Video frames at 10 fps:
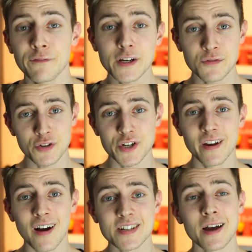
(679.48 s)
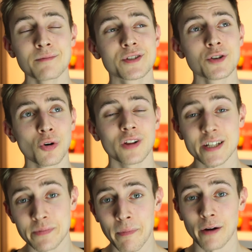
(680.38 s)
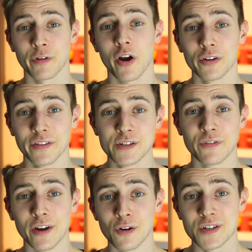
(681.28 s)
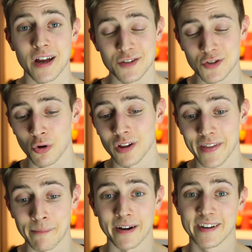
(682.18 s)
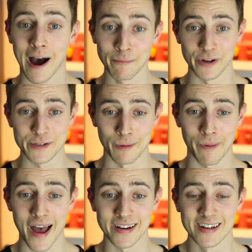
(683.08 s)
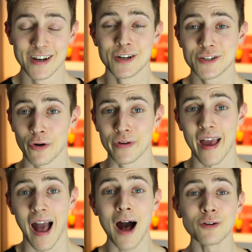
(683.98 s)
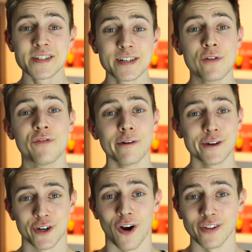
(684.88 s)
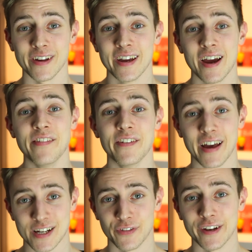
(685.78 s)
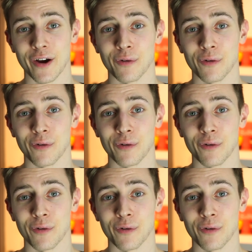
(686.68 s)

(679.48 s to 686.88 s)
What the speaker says: Thanks for watching, guys. I'm so glad to be back recording these videos. I'm so glad that my camera is repaired. So yeah, I'll see you very shortly in the next video.